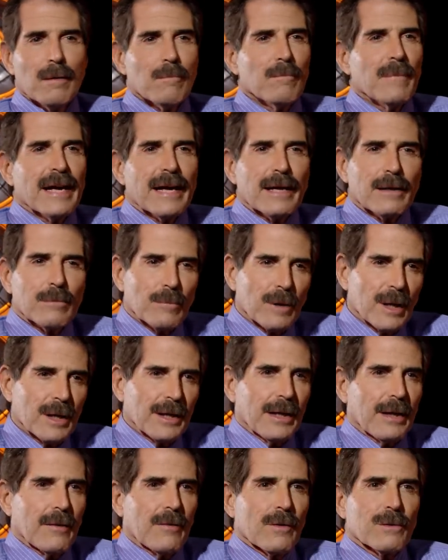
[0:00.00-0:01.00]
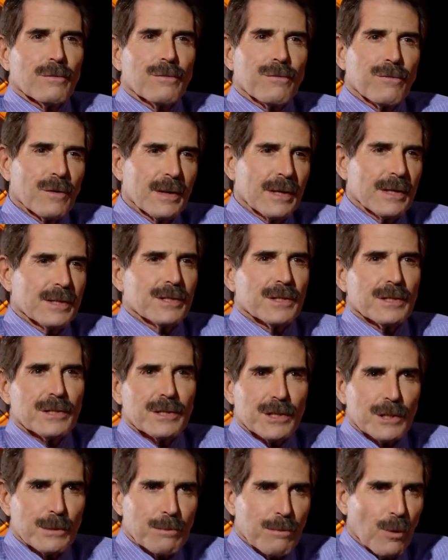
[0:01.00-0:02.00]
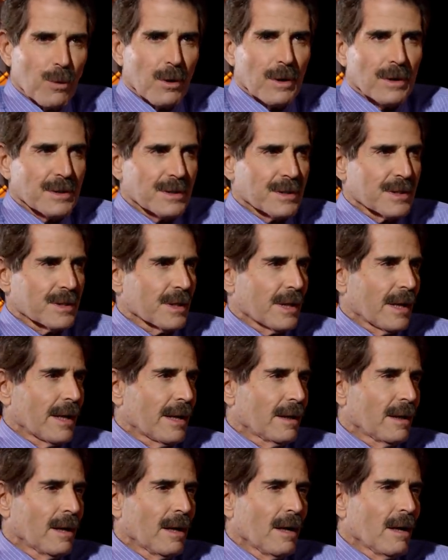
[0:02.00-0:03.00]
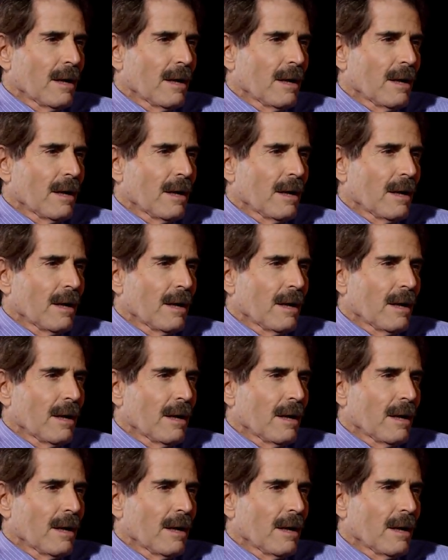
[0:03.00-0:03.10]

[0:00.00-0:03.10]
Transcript: making money and their friends and sports, and